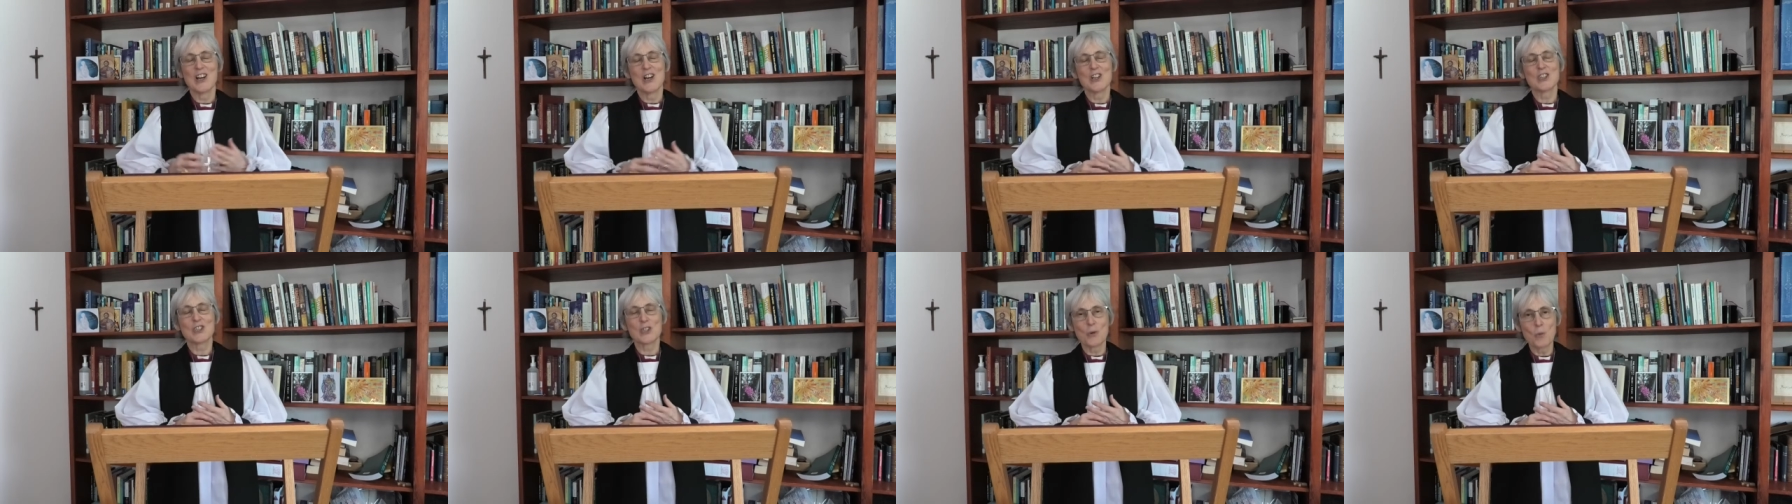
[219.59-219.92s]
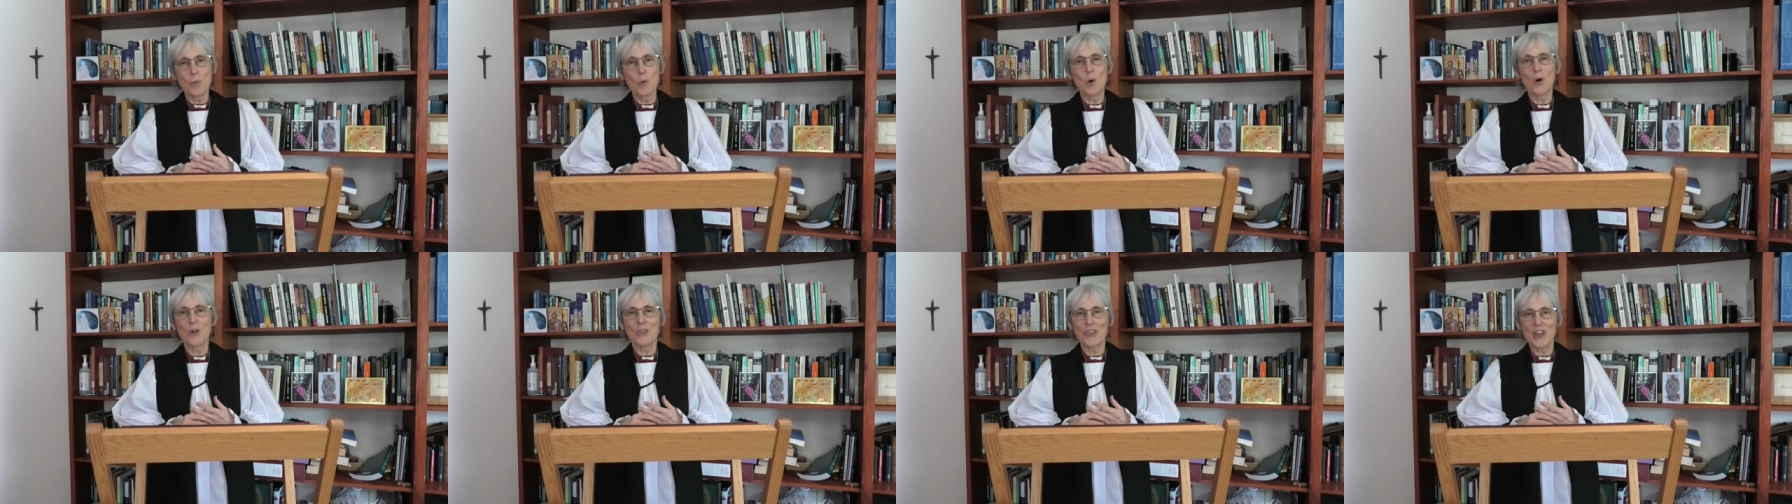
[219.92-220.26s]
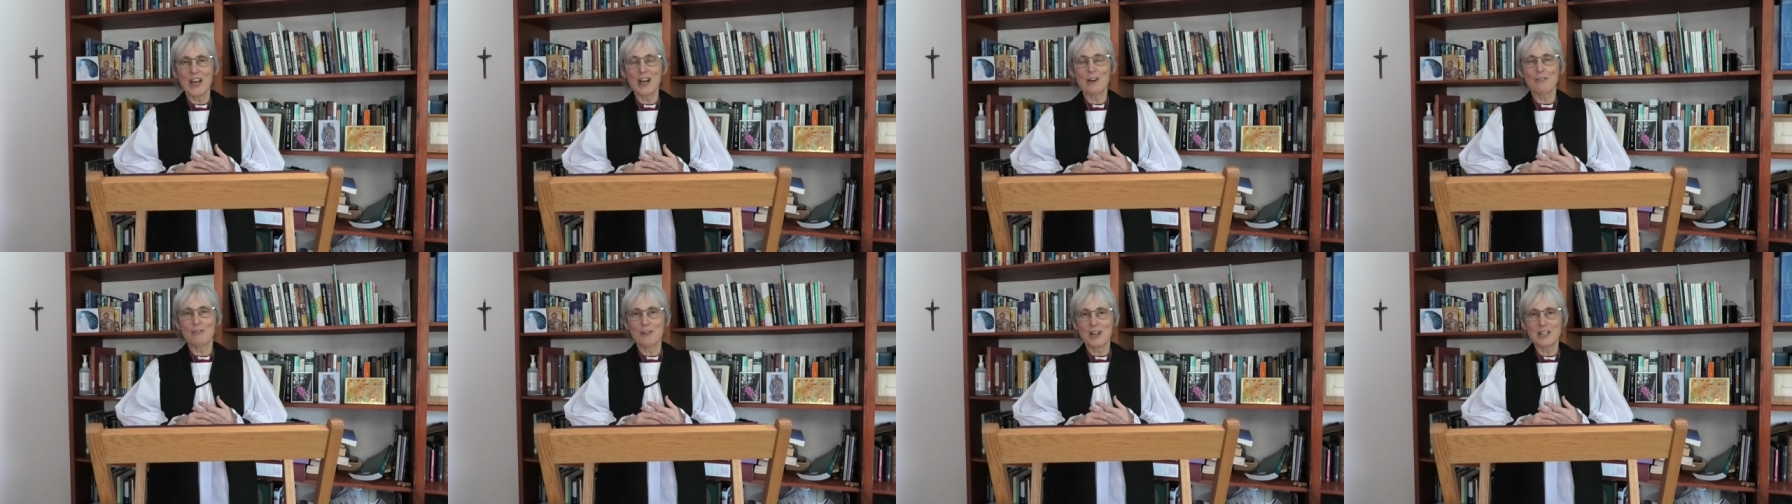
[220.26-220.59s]
to what
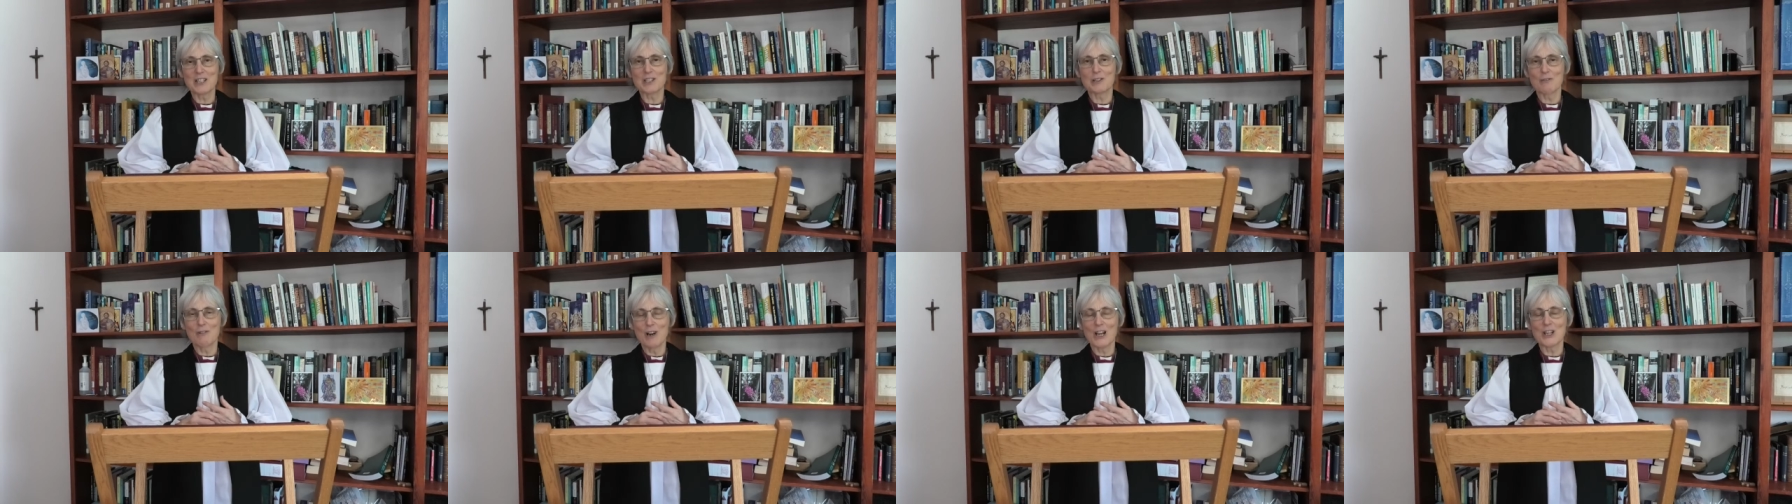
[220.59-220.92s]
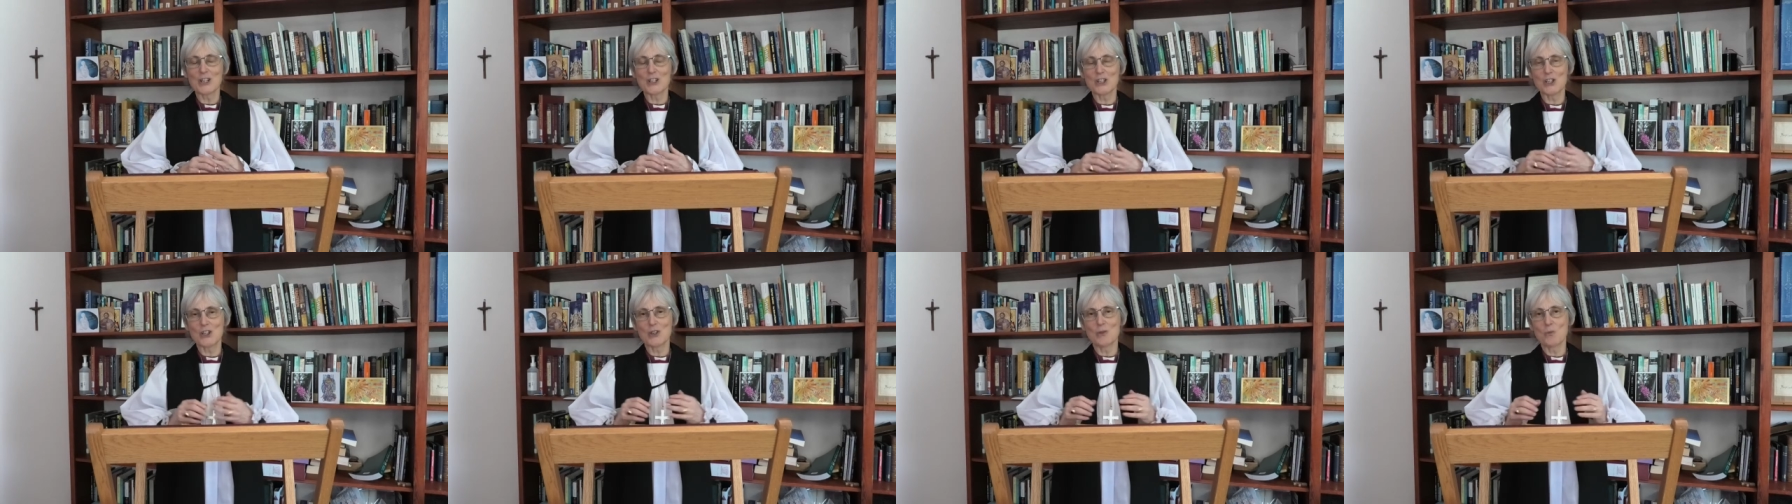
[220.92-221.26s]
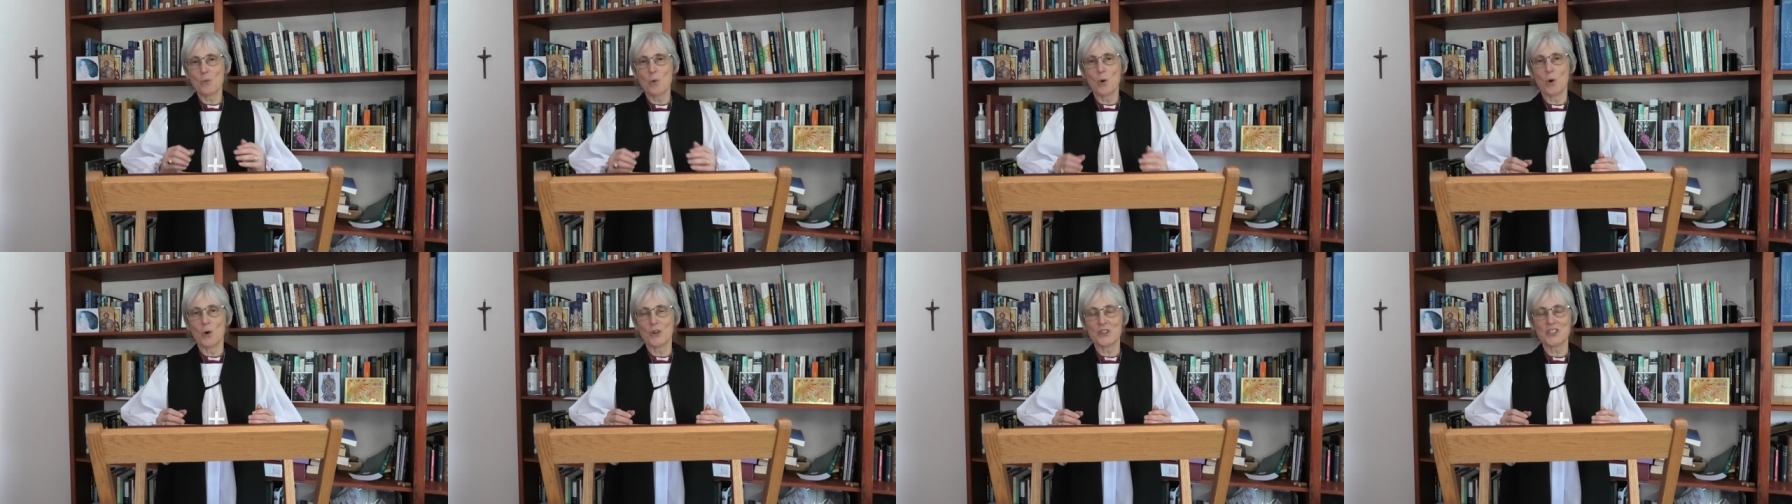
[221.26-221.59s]
that resurrection
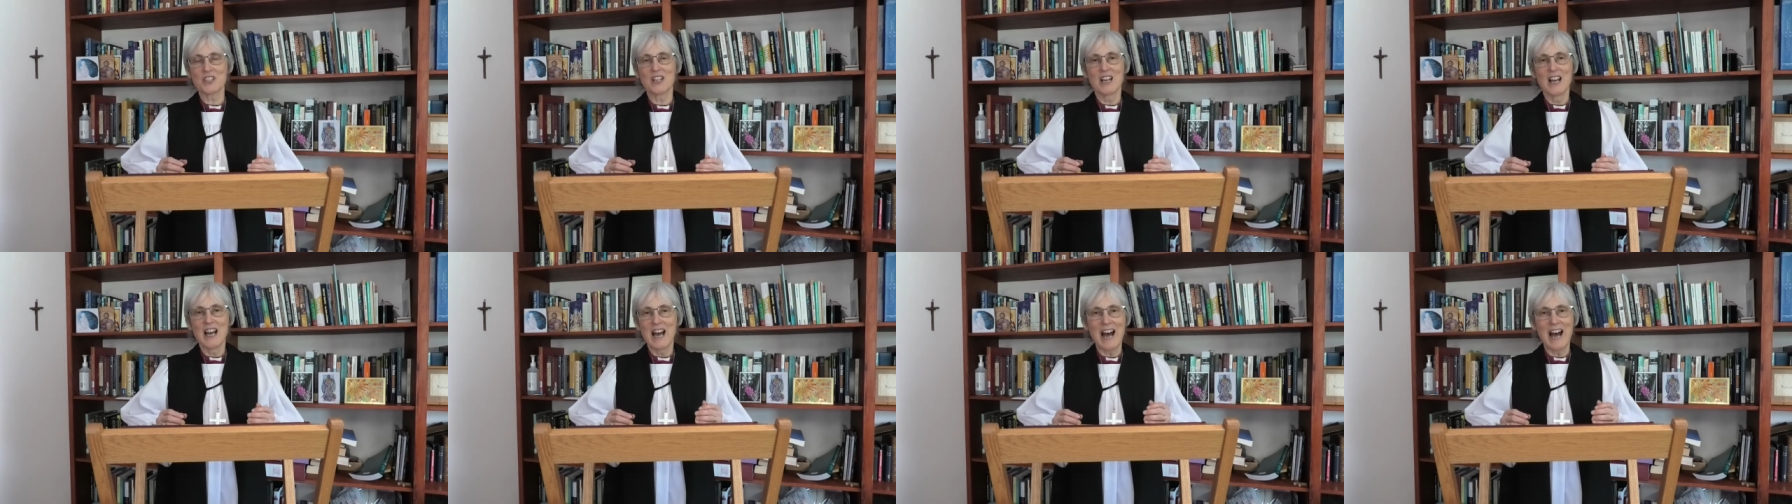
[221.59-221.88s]
was,